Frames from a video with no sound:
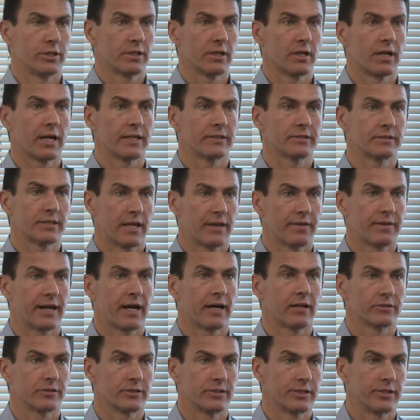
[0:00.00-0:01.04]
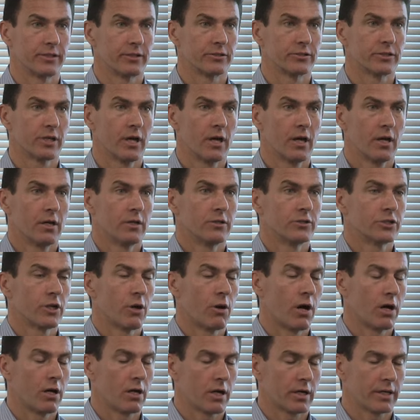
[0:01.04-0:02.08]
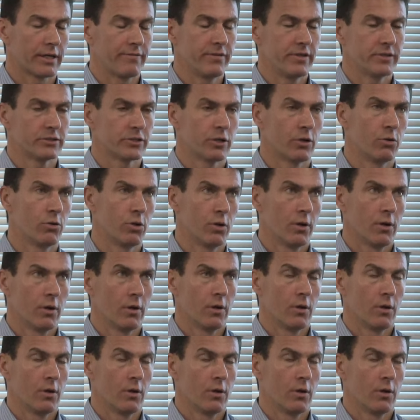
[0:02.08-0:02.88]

in the last ten thousand years. So I'll, I'll give you, so